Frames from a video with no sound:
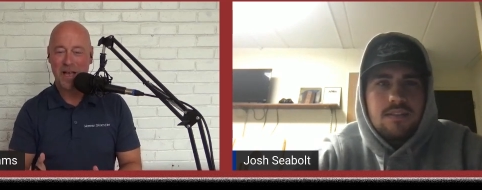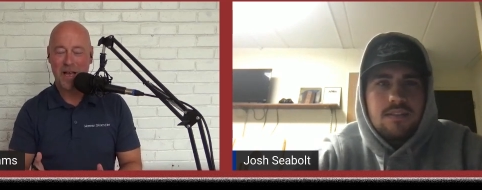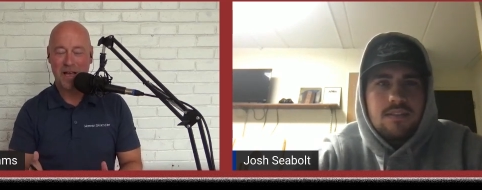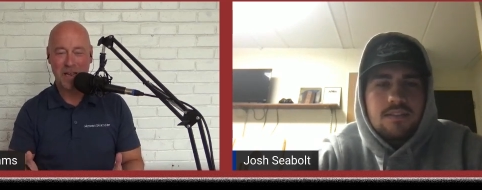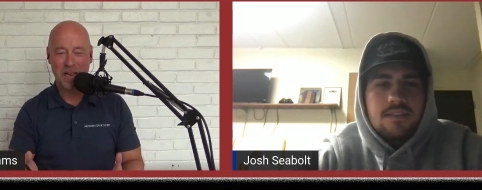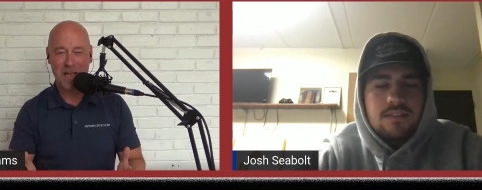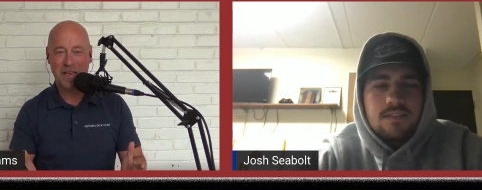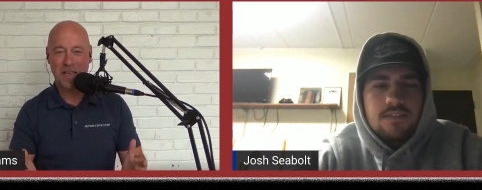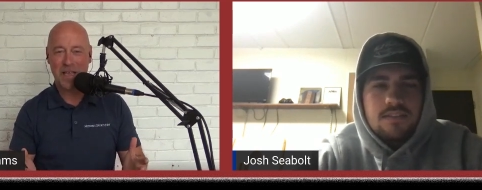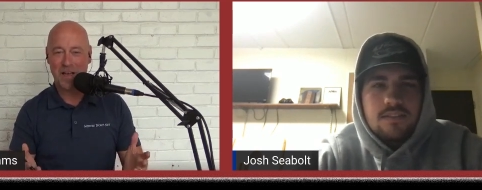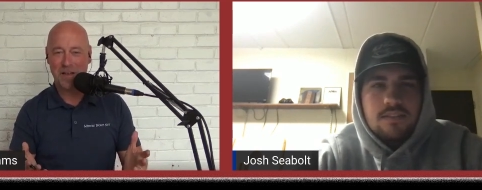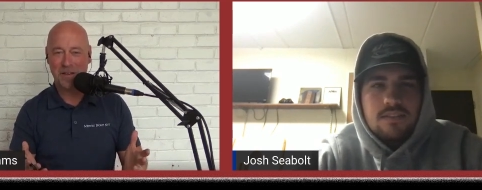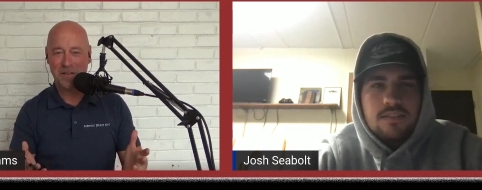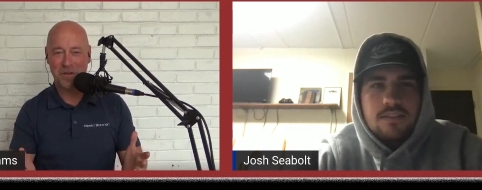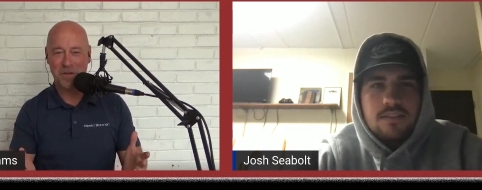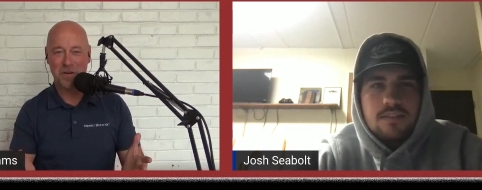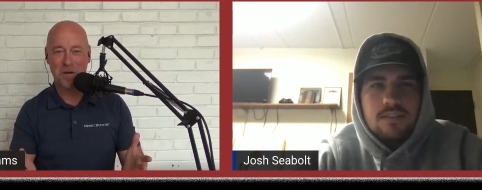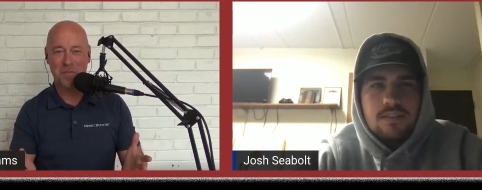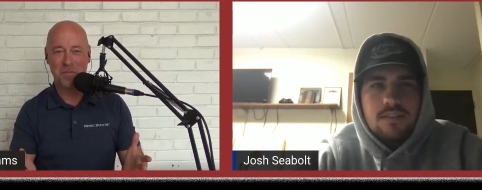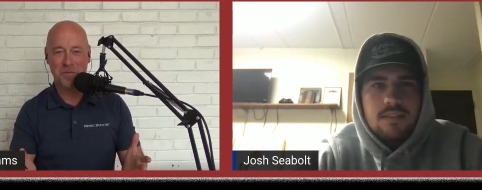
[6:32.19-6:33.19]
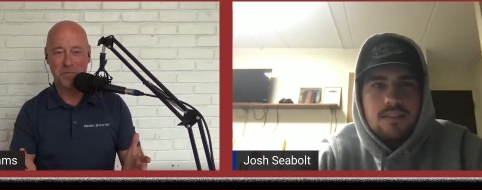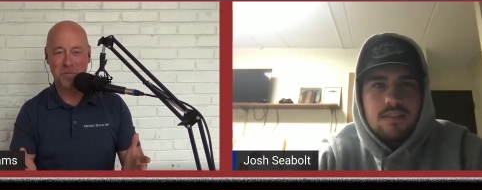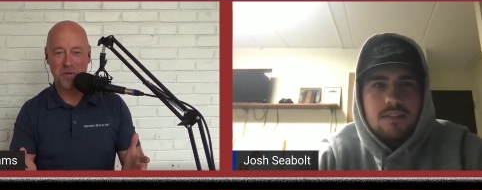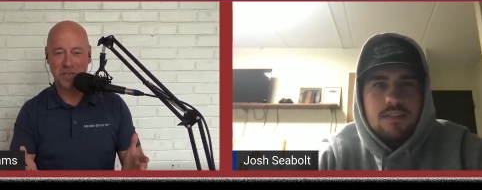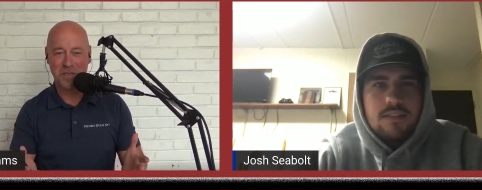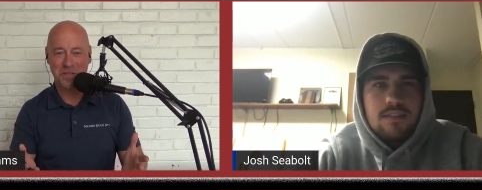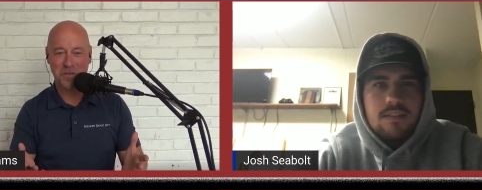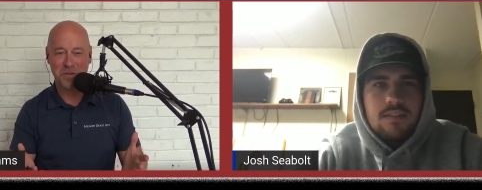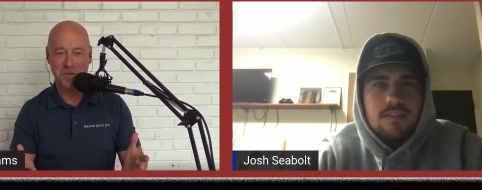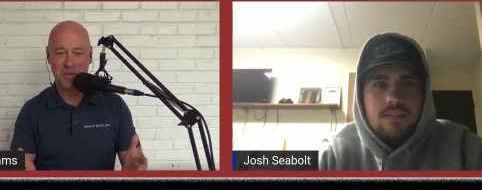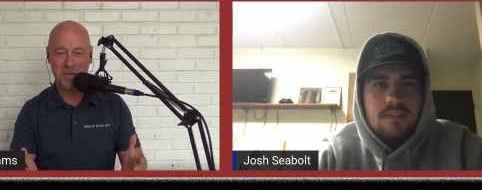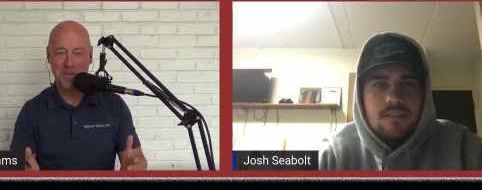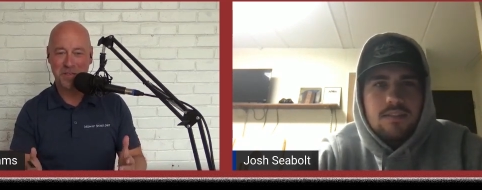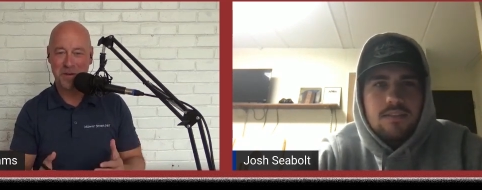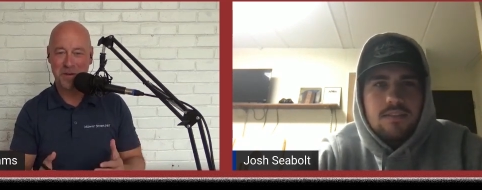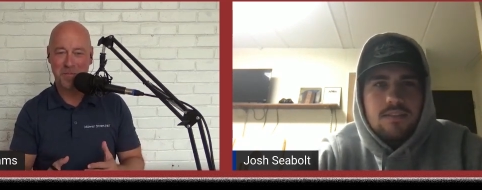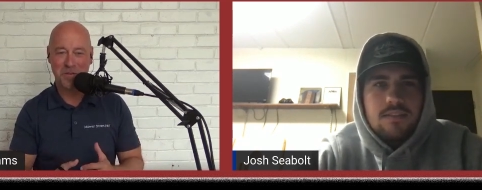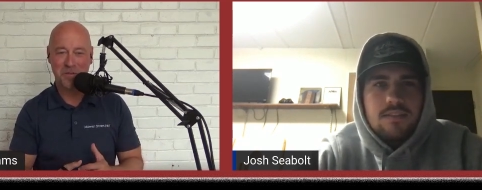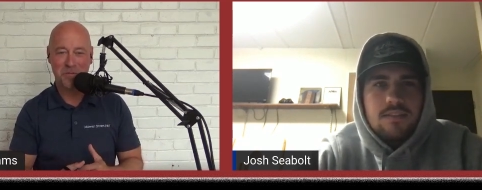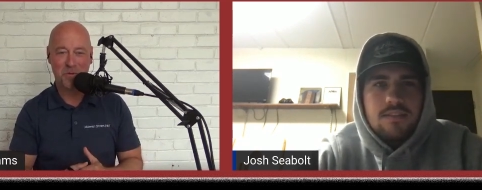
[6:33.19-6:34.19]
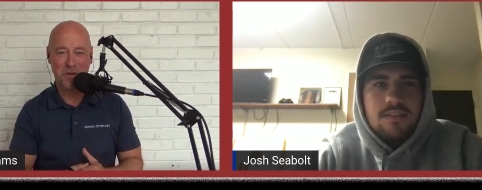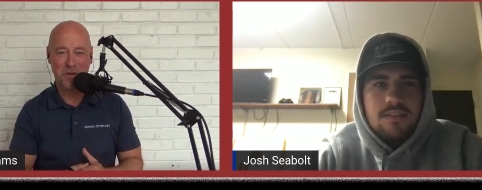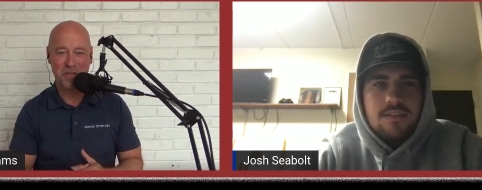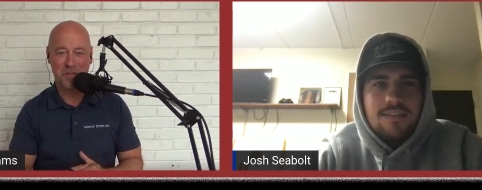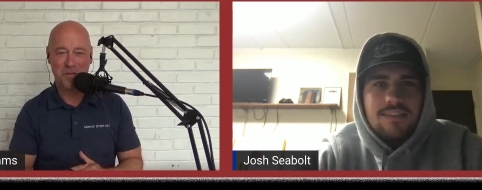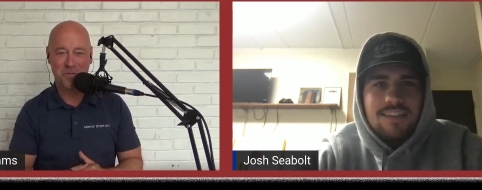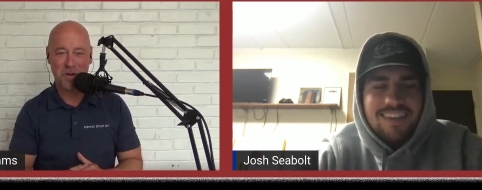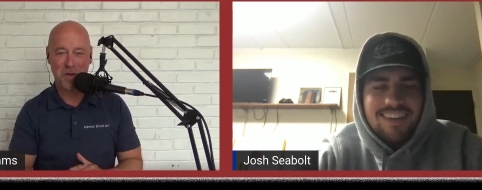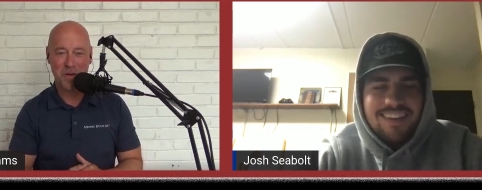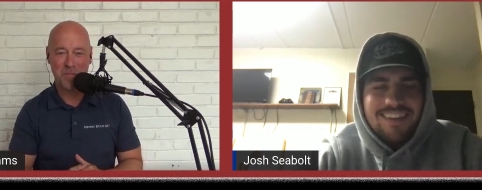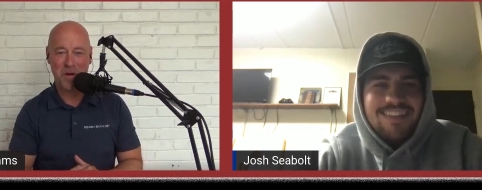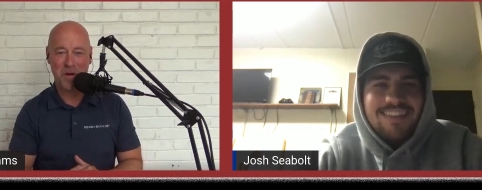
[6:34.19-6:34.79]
Speaker 1: I like how you're number 22, he's number 23,